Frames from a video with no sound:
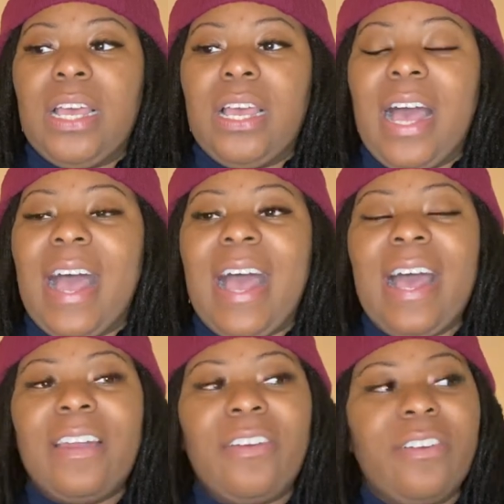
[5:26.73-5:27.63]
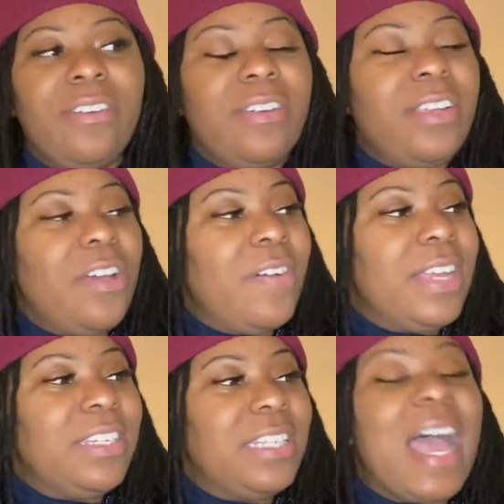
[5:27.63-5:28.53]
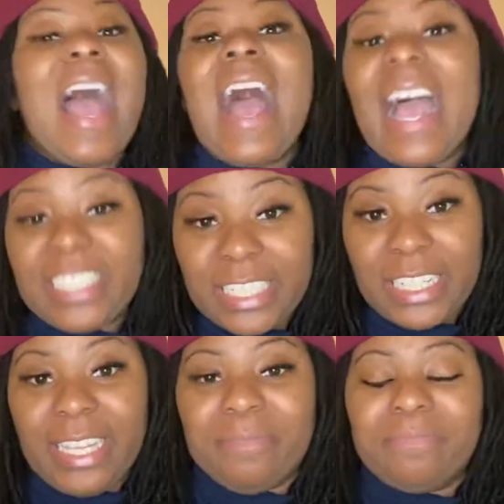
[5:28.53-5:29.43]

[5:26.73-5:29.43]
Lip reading: I had her, yo, I just, Ashley.